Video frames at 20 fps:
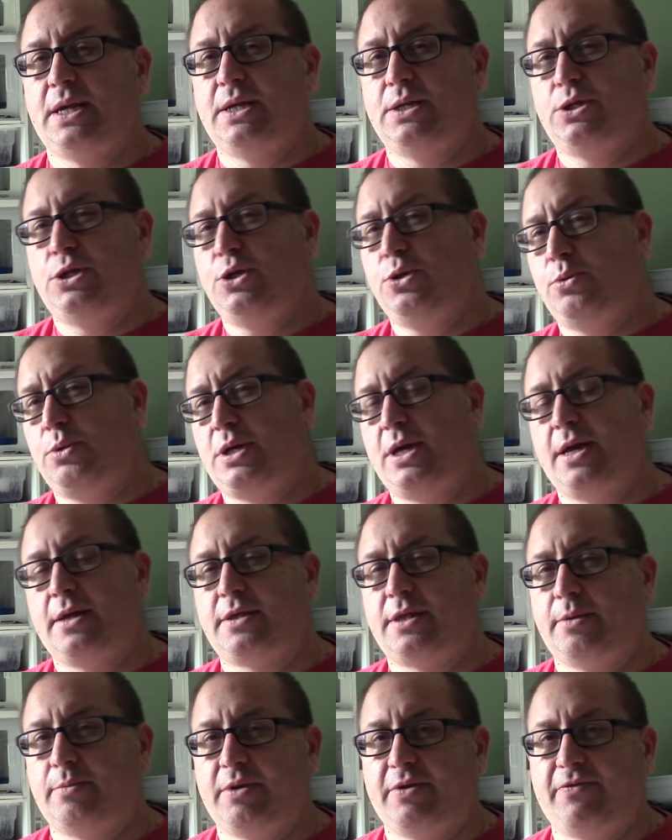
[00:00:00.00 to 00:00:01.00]
and do you
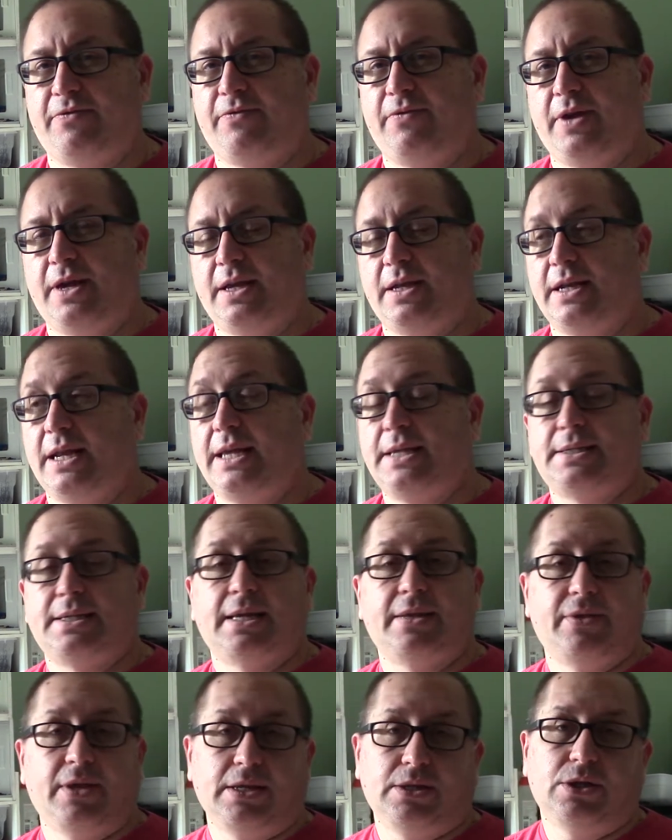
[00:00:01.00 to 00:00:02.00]
cut them to fit? And they
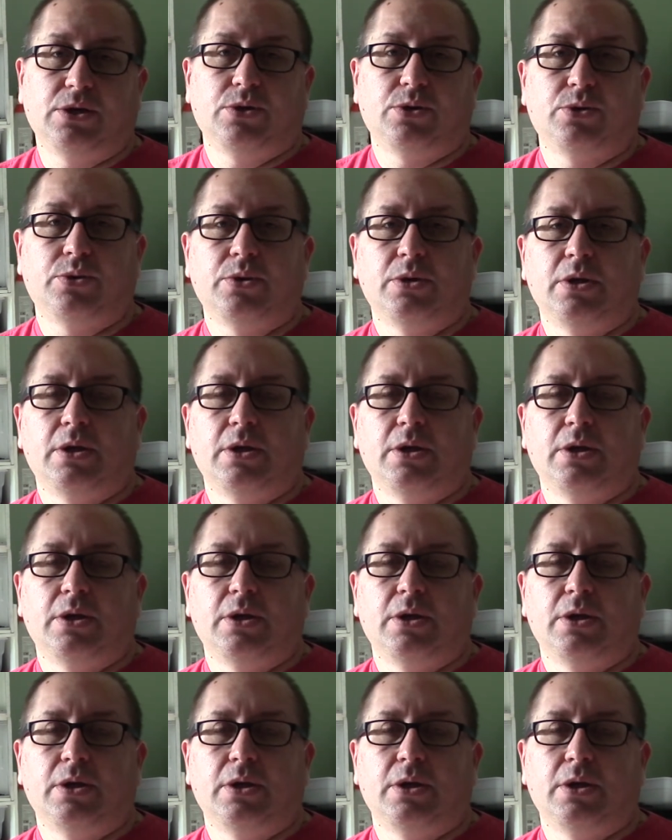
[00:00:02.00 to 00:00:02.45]
said they do,